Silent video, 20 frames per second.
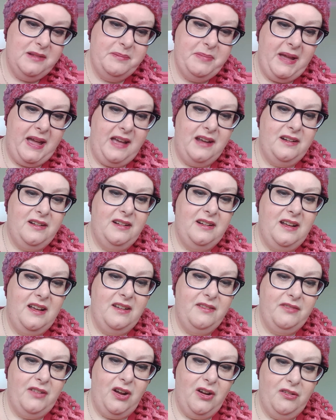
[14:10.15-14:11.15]
a pattern
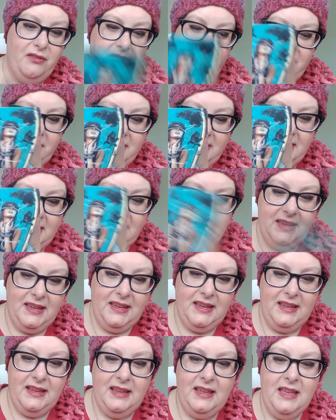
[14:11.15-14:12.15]
of
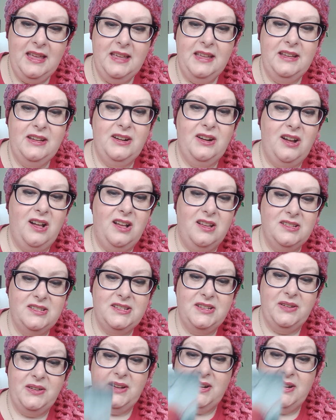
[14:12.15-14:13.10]
overthinking. You're also